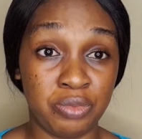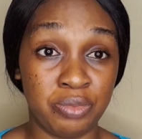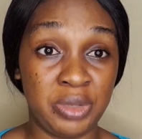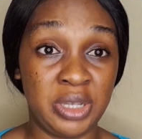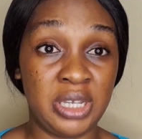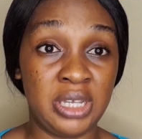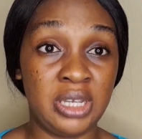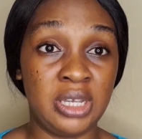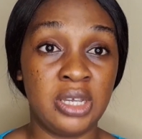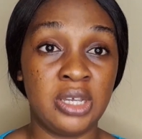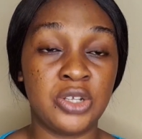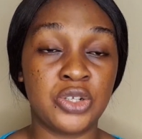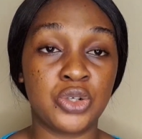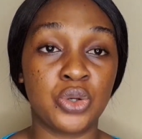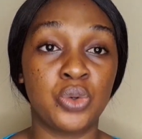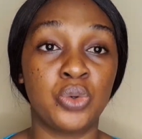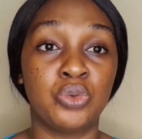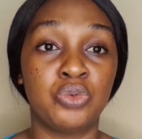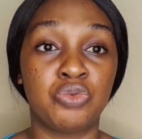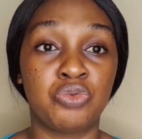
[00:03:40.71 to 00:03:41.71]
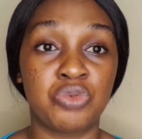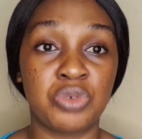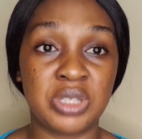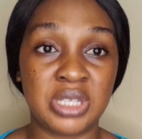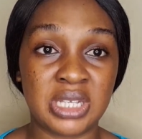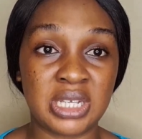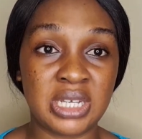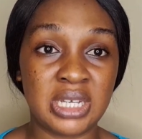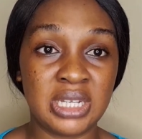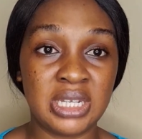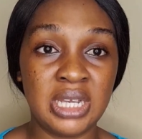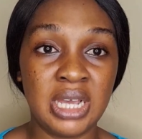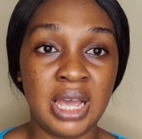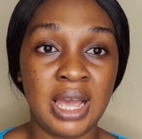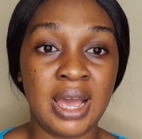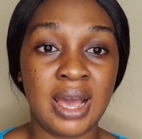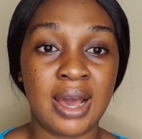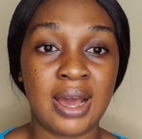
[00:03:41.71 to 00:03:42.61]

me His own routine